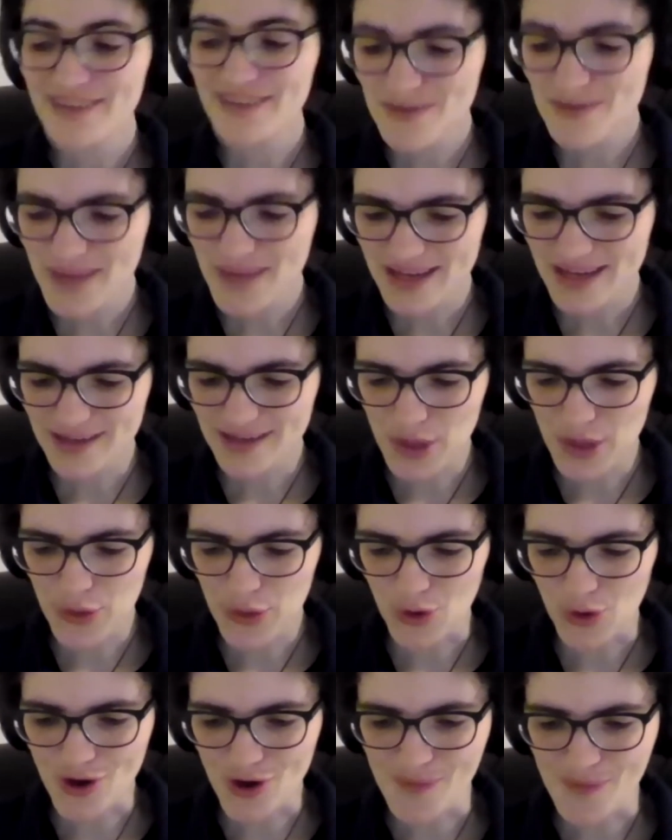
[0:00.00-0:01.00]
make another
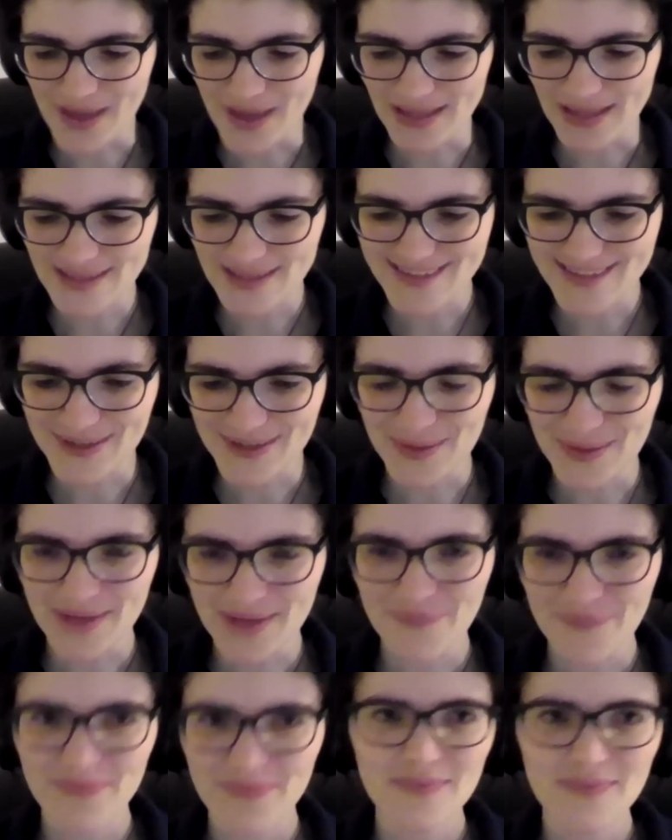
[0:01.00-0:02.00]
comment, so
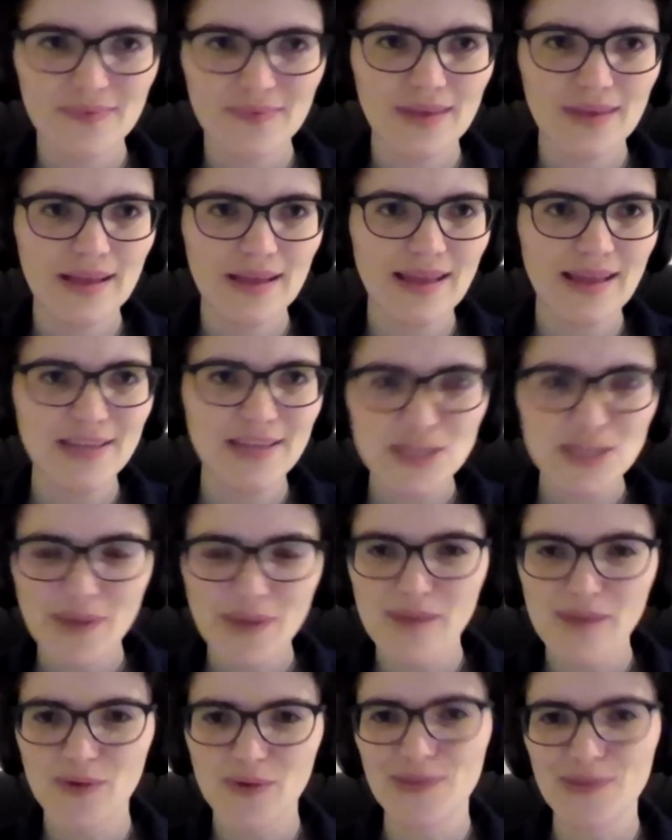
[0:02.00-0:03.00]
in this
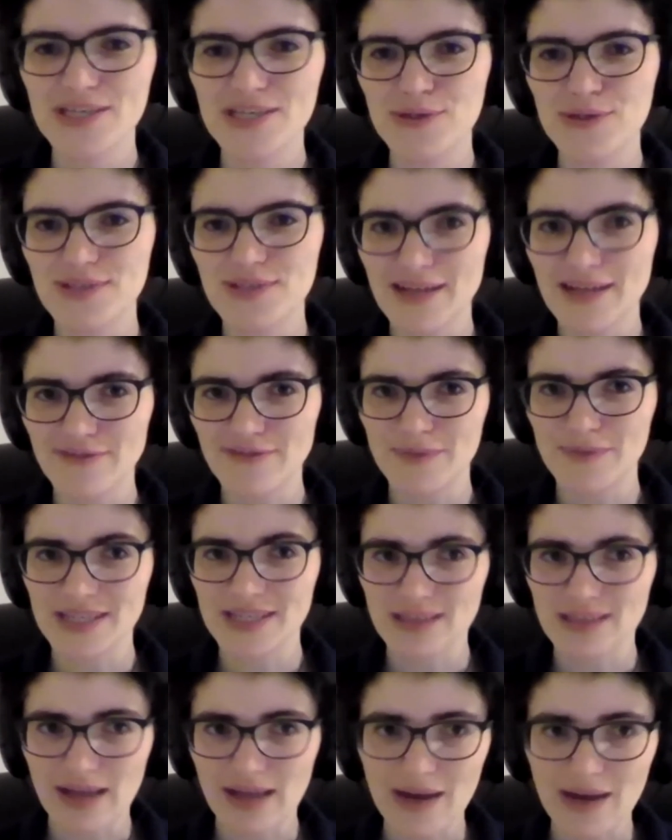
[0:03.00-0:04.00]
paper we use alpha
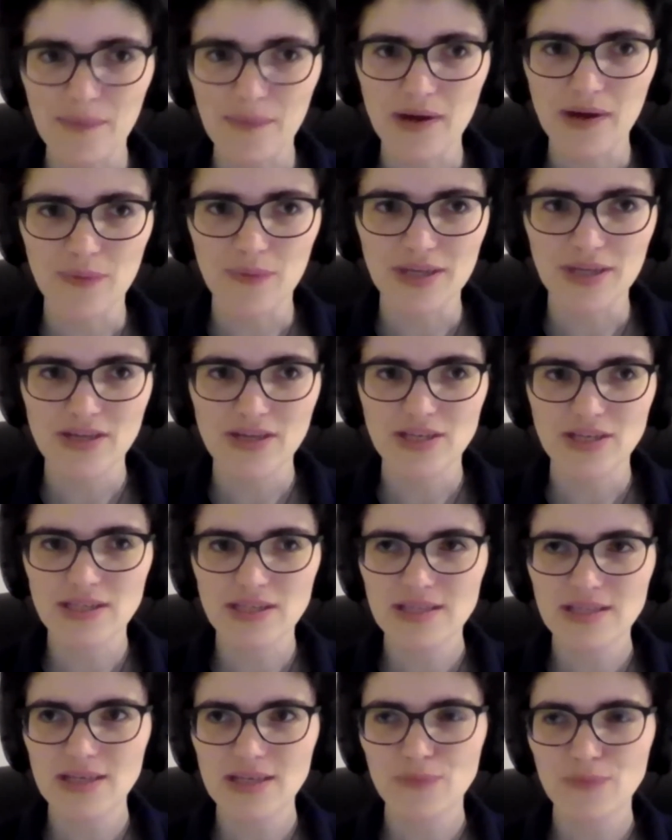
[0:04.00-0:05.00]
beta gamma, which
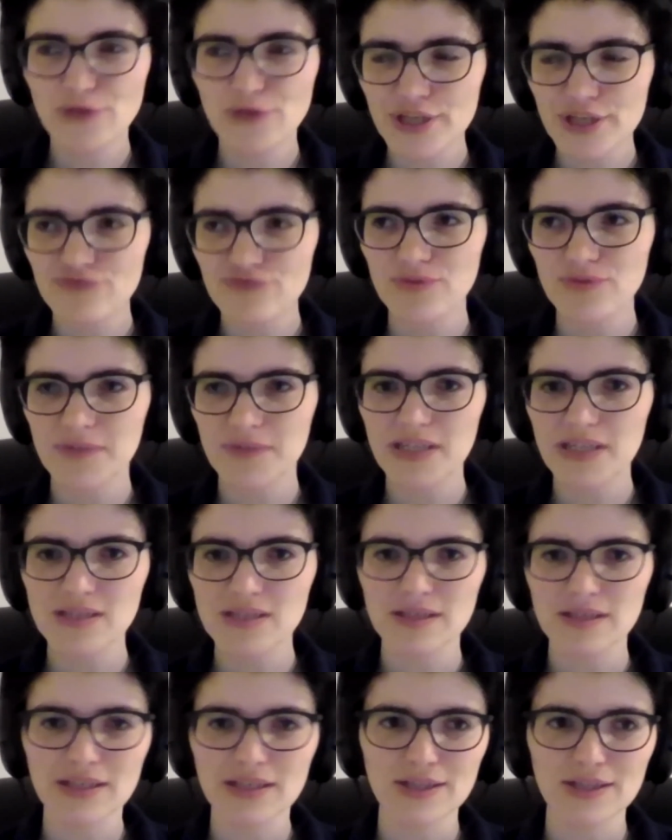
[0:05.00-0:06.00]
is a pretty robust
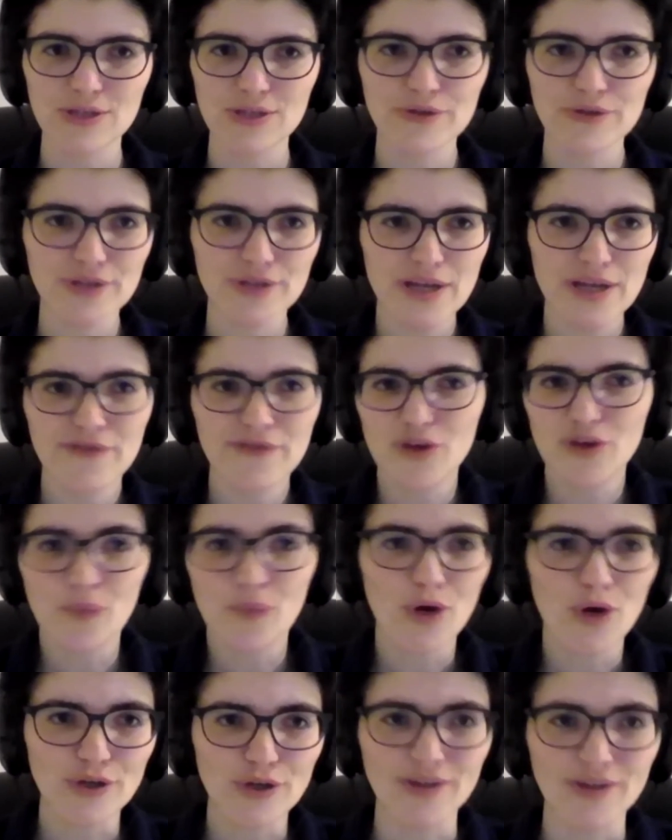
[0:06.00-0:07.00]
likelihood if your
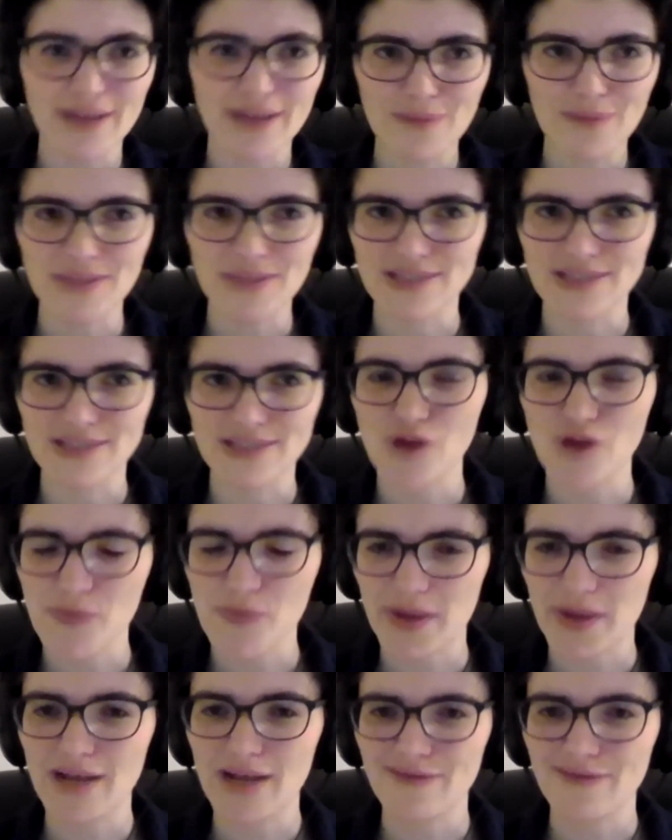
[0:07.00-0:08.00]
model can be described
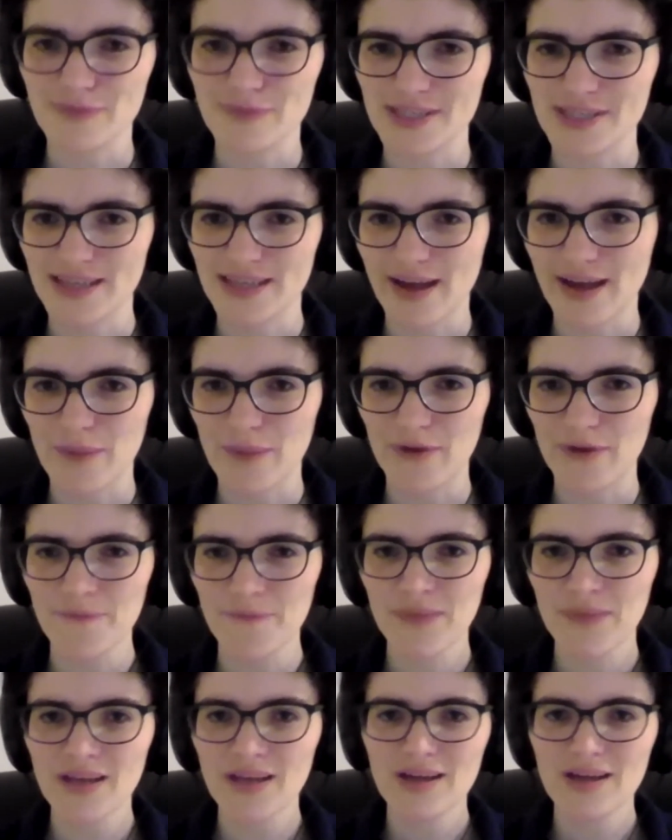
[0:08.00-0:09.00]
by alpha beta gamma.
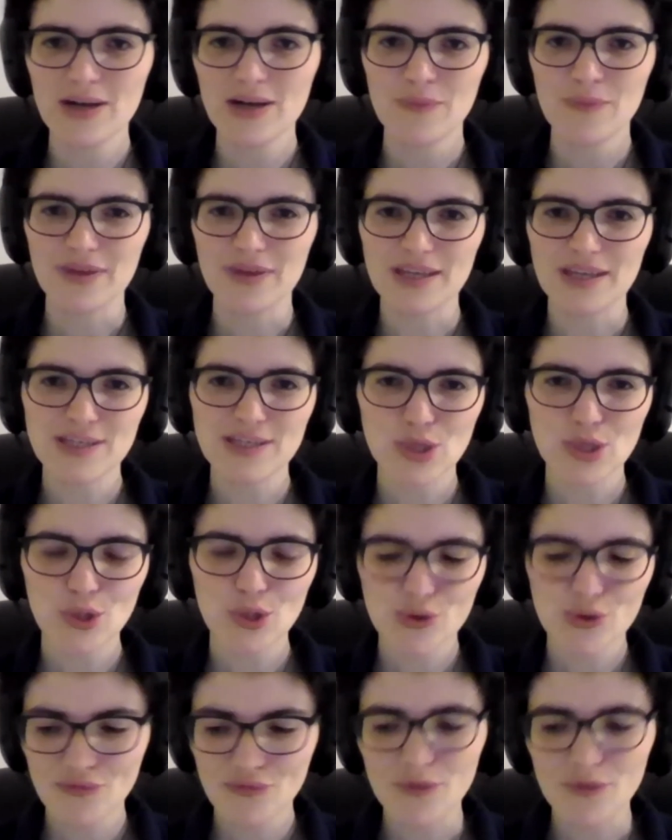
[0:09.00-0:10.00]
But there's a
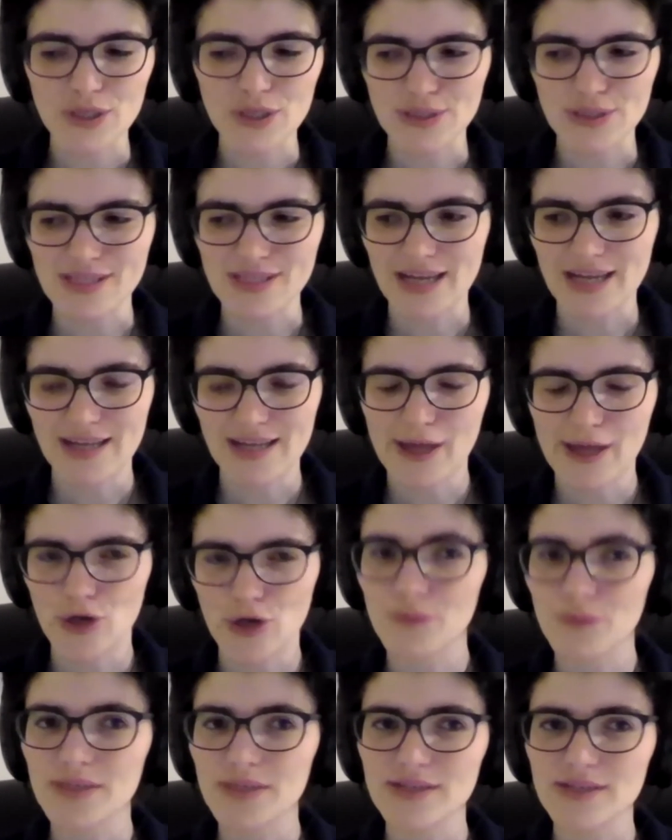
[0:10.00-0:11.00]
lot of models that
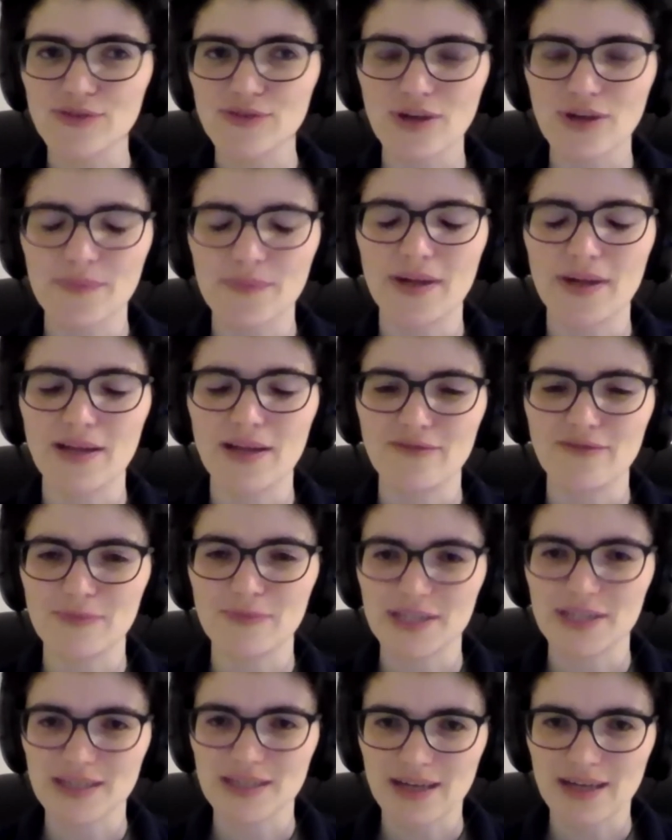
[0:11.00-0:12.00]
cannot be described by alpha
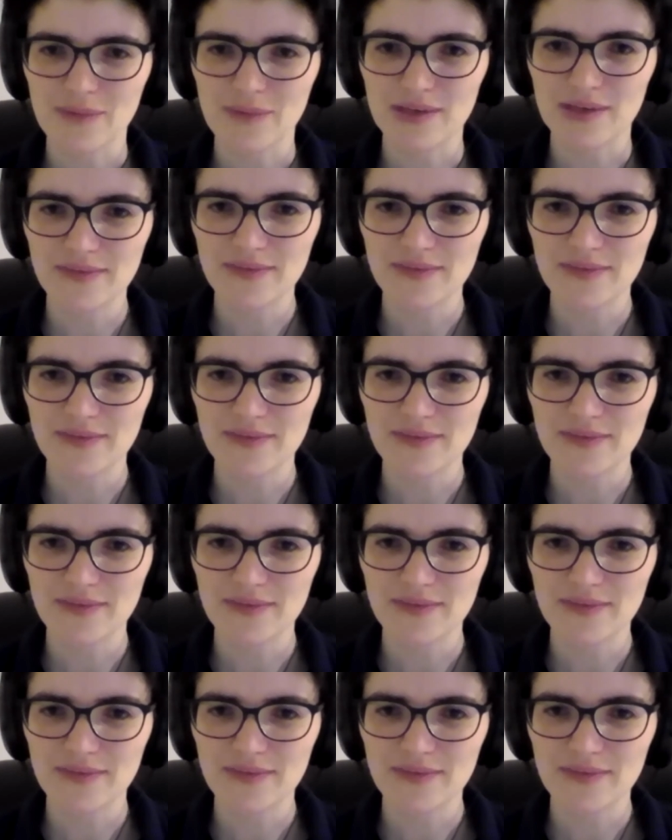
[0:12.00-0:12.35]
beta gamma.